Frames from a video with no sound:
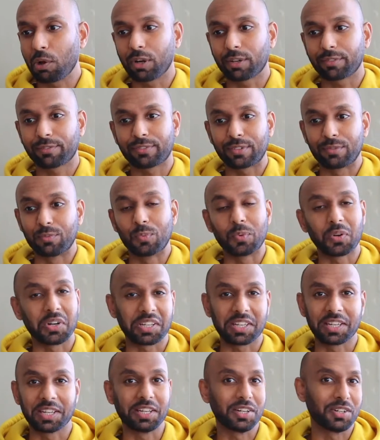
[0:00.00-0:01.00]
got from
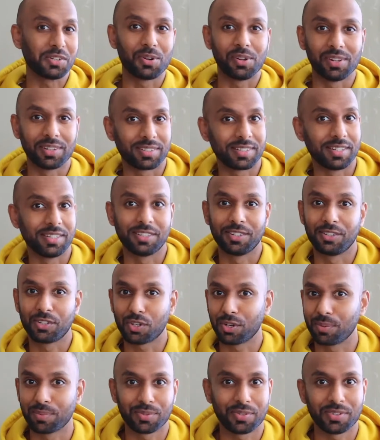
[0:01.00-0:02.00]
working in call center
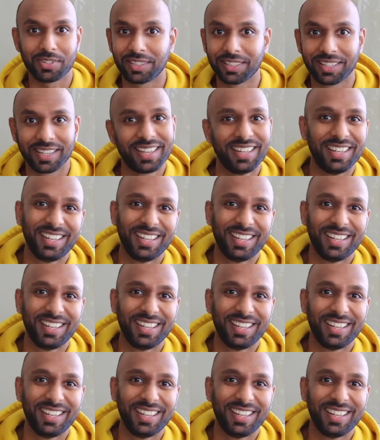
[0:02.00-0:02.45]
jobs, really.